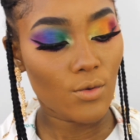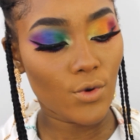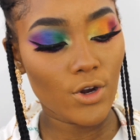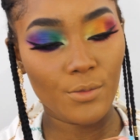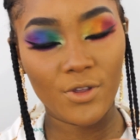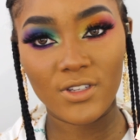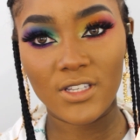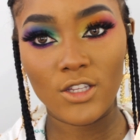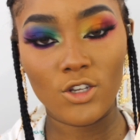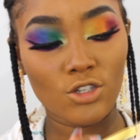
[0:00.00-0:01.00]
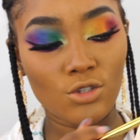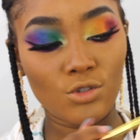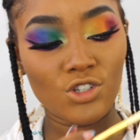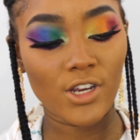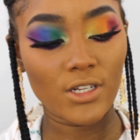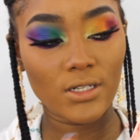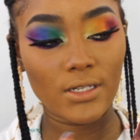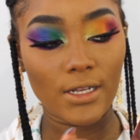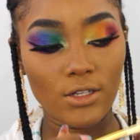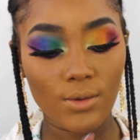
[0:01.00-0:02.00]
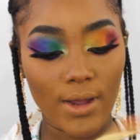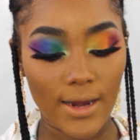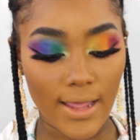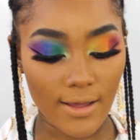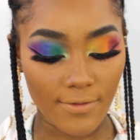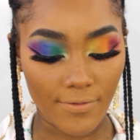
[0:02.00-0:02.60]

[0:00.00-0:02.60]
We're gonna be using this two shade today to highlight our